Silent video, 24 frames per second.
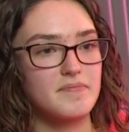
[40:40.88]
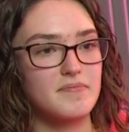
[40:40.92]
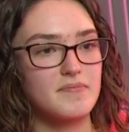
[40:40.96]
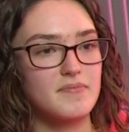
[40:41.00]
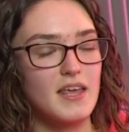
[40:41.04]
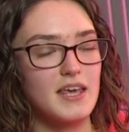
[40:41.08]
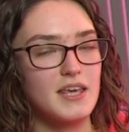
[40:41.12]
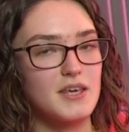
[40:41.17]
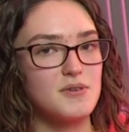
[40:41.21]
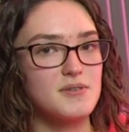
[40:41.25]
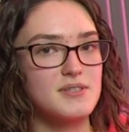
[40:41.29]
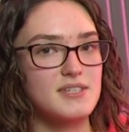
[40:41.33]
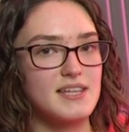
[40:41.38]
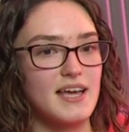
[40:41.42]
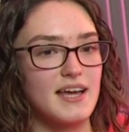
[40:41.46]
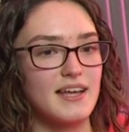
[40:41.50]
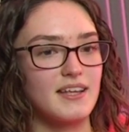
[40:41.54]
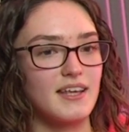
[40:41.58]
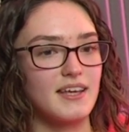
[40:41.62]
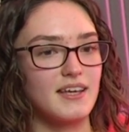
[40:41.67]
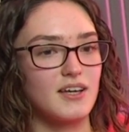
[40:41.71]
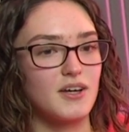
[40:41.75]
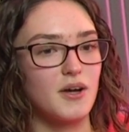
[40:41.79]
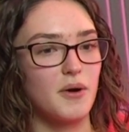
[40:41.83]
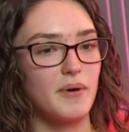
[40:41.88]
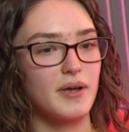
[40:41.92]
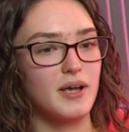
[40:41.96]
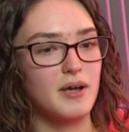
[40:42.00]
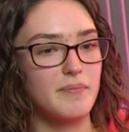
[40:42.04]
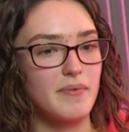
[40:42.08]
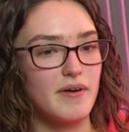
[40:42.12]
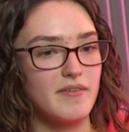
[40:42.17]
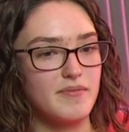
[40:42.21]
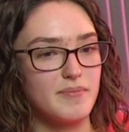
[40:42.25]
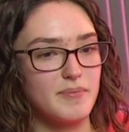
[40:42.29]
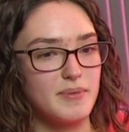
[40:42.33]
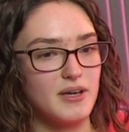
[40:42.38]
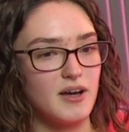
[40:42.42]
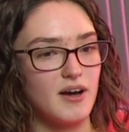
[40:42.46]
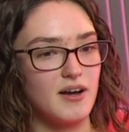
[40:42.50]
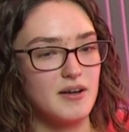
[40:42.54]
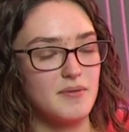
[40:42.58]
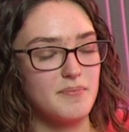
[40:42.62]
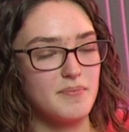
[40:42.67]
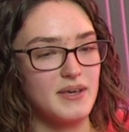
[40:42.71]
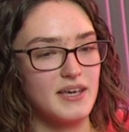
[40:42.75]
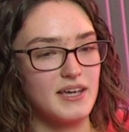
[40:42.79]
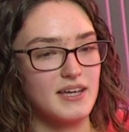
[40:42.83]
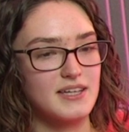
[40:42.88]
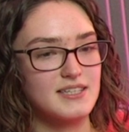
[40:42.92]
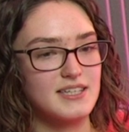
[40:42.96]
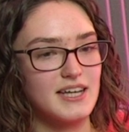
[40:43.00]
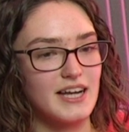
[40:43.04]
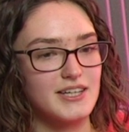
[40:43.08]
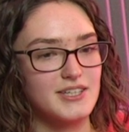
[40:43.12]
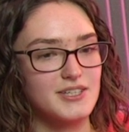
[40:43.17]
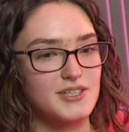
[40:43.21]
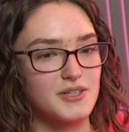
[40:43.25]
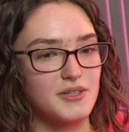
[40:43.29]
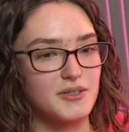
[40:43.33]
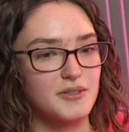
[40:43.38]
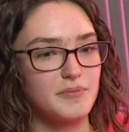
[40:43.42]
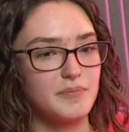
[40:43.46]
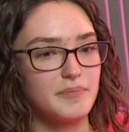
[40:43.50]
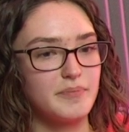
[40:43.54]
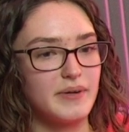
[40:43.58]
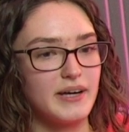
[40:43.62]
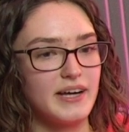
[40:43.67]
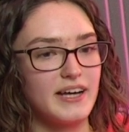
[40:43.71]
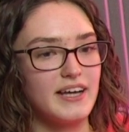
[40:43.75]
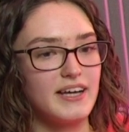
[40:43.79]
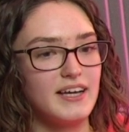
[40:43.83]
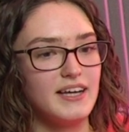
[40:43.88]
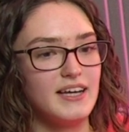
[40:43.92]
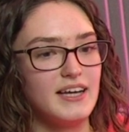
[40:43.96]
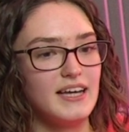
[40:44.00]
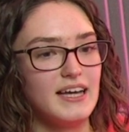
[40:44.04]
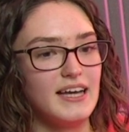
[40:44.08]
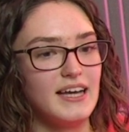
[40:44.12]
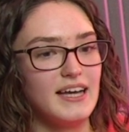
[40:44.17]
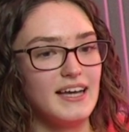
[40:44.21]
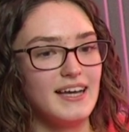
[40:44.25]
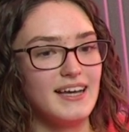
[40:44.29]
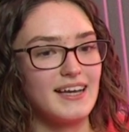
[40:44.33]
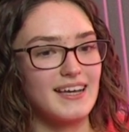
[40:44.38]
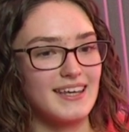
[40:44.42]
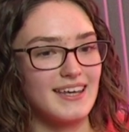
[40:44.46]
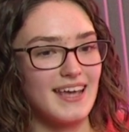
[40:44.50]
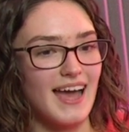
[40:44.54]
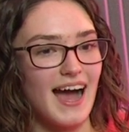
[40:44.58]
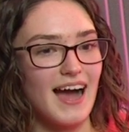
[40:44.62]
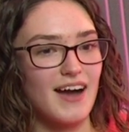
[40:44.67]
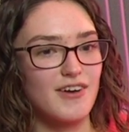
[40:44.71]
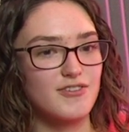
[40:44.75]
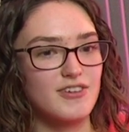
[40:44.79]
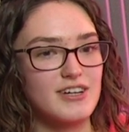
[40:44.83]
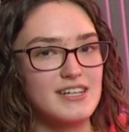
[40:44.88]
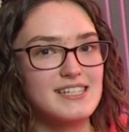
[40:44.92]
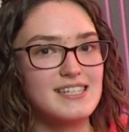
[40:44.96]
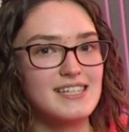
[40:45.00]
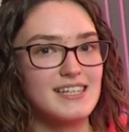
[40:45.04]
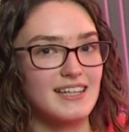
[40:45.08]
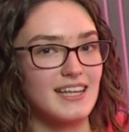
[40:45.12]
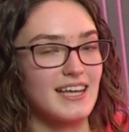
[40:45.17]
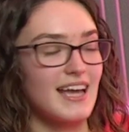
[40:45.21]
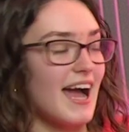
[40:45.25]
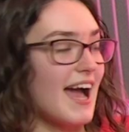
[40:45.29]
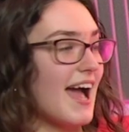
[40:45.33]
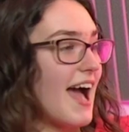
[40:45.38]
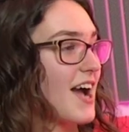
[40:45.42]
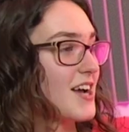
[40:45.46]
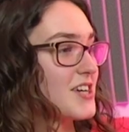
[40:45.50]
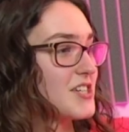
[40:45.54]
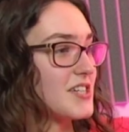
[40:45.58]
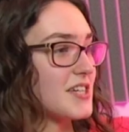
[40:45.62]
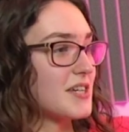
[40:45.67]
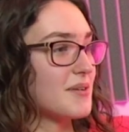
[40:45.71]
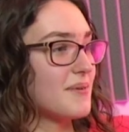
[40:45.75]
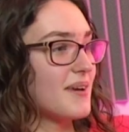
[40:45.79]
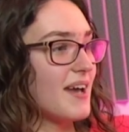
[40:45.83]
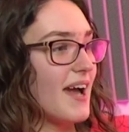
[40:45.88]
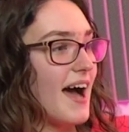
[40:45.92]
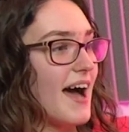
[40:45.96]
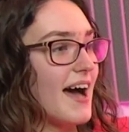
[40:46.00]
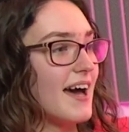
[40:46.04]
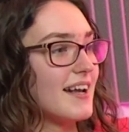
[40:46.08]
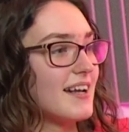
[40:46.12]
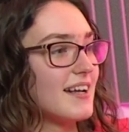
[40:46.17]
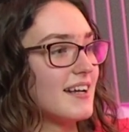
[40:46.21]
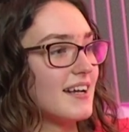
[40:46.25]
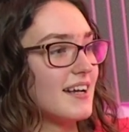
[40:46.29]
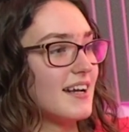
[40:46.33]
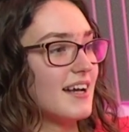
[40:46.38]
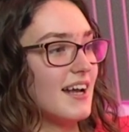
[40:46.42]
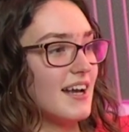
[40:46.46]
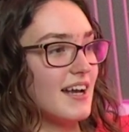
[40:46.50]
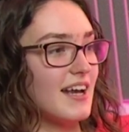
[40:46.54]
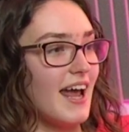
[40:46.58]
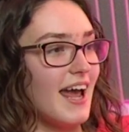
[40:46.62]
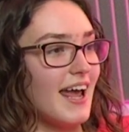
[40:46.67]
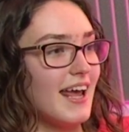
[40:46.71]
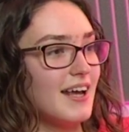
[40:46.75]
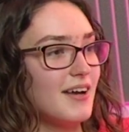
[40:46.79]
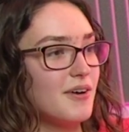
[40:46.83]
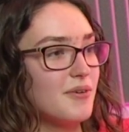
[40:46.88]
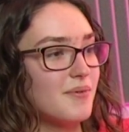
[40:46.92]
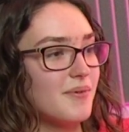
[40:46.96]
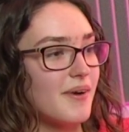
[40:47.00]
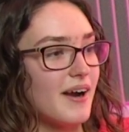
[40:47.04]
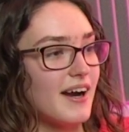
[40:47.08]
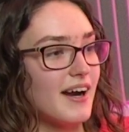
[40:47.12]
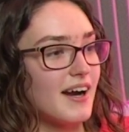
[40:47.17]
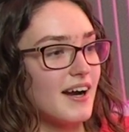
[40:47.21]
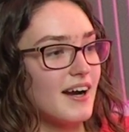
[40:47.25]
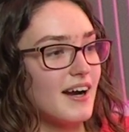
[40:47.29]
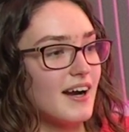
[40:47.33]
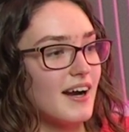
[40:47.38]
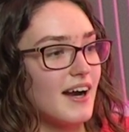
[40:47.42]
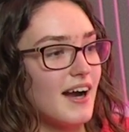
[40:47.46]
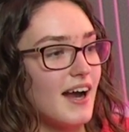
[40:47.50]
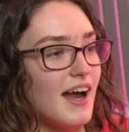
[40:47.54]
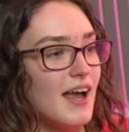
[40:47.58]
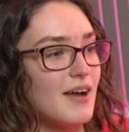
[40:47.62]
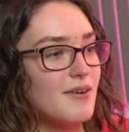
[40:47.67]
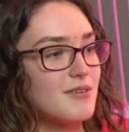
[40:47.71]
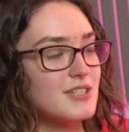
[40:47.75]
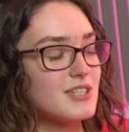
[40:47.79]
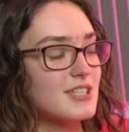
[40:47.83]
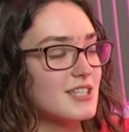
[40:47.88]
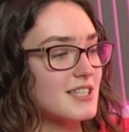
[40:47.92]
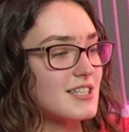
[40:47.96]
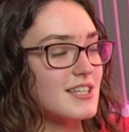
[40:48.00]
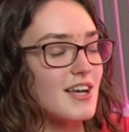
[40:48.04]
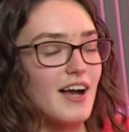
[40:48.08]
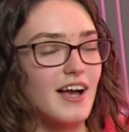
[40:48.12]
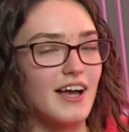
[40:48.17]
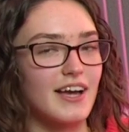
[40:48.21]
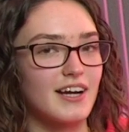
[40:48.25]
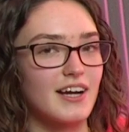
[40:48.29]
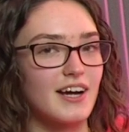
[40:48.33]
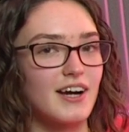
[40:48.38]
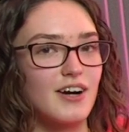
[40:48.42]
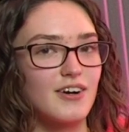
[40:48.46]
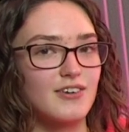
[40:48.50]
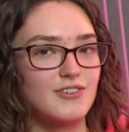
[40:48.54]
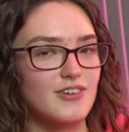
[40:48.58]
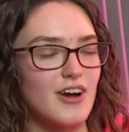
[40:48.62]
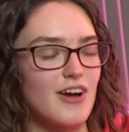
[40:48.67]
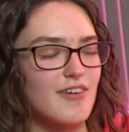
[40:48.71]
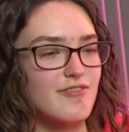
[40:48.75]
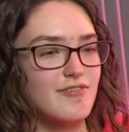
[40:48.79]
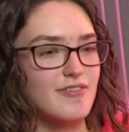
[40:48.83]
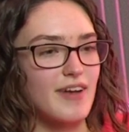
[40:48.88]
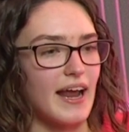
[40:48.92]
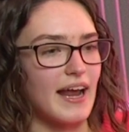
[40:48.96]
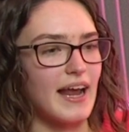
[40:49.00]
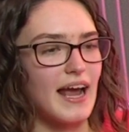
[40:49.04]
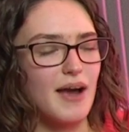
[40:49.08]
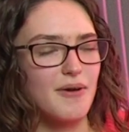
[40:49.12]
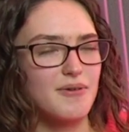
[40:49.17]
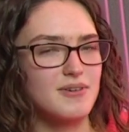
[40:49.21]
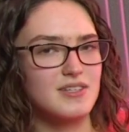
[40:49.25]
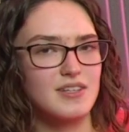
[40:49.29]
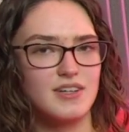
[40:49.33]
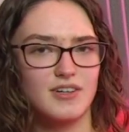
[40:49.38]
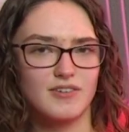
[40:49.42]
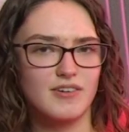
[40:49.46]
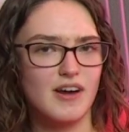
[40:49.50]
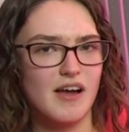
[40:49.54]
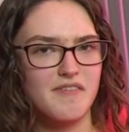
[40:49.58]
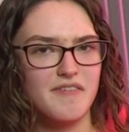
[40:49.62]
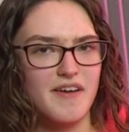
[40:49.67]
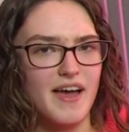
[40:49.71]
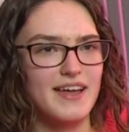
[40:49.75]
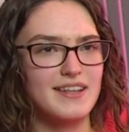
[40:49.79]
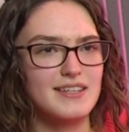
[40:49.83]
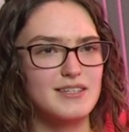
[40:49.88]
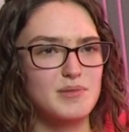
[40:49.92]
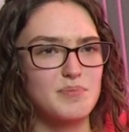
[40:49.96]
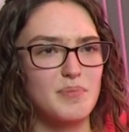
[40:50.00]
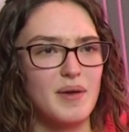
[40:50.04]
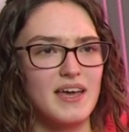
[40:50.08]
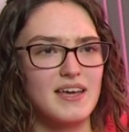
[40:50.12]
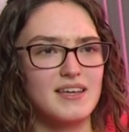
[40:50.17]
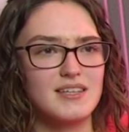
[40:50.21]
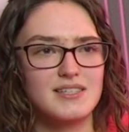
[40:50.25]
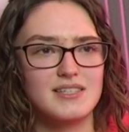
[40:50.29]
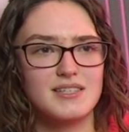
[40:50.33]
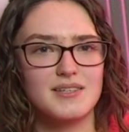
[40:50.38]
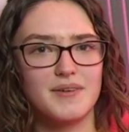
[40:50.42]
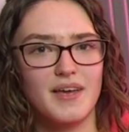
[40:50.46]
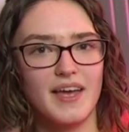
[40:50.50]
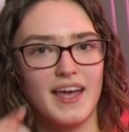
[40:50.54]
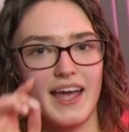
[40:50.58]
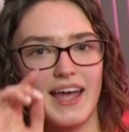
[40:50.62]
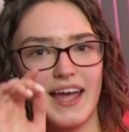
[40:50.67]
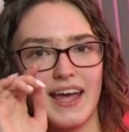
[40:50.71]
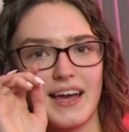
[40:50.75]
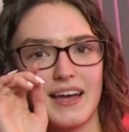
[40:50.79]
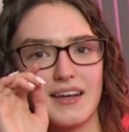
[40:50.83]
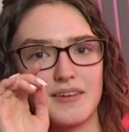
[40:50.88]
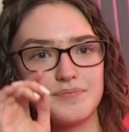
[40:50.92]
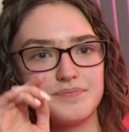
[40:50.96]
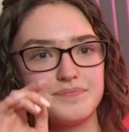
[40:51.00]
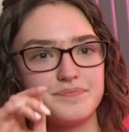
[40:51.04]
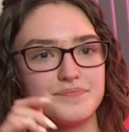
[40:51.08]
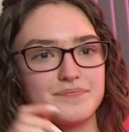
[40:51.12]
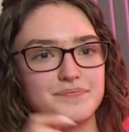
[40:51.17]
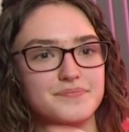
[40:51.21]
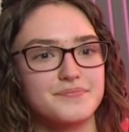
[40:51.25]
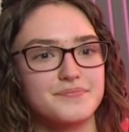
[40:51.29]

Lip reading: like you said, like, going above and beyond and being intentional. But, yeah, recently we had a night where it was just, like, a rough night. I was in a rough headspace, and